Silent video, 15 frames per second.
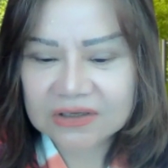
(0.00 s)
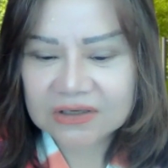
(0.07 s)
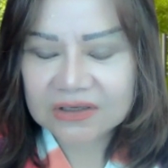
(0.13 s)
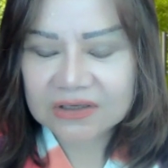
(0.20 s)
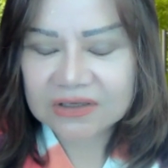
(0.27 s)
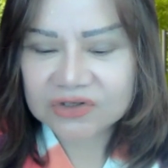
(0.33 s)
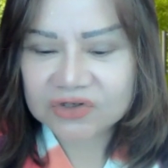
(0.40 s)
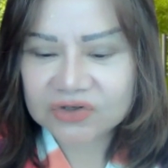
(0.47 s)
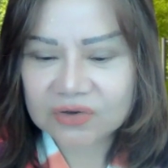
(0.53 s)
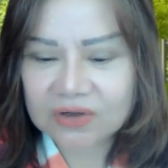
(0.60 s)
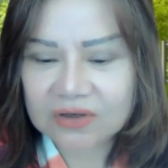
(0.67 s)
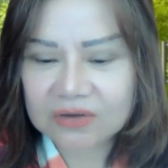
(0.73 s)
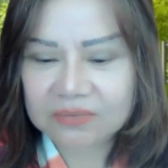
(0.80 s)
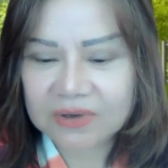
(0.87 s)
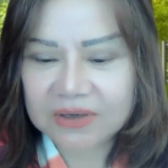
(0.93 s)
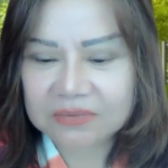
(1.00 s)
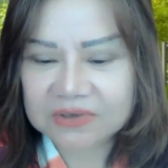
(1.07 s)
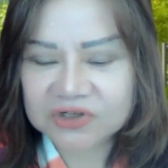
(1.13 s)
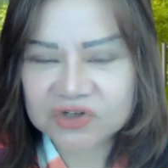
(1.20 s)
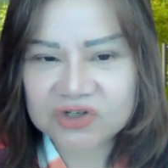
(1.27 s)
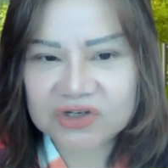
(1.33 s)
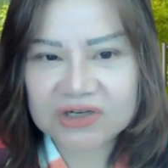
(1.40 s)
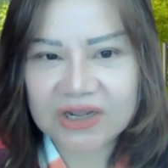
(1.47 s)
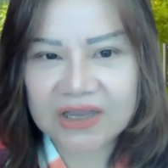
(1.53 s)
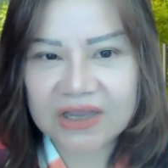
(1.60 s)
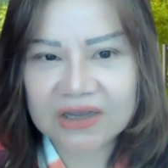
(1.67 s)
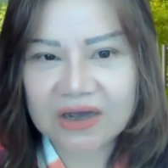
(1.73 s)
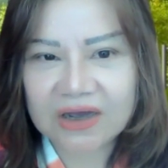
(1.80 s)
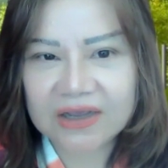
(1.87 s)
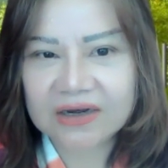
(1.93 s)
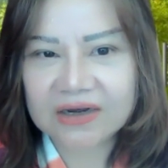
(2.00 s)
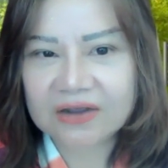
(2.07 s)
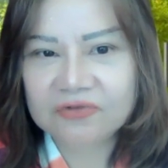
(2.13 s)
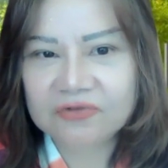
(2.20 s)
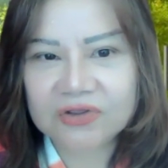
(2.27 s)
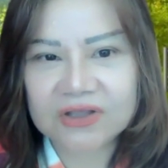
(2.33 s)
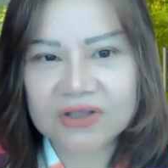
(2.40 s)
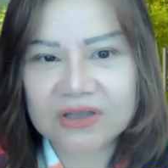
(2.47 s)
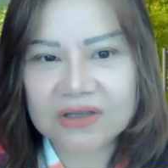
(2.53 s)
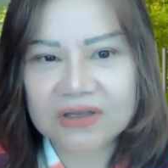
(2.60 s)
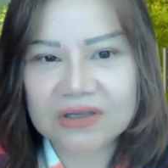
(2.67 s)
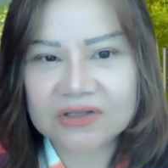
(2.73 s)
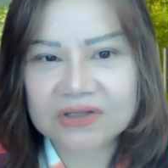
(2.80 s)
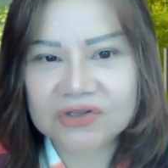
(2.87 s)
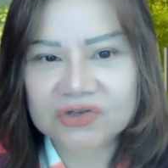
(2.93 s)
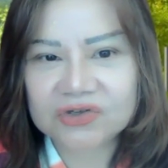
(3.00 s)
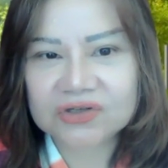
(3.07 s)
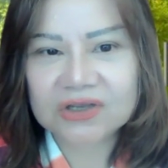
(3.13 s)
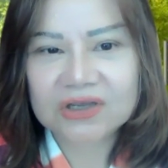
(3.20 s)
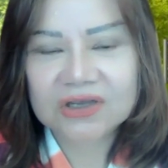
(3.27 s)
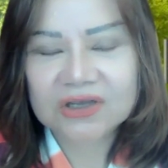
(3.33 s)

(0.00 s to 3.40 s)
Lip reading: It's all by machine AI and everything. It's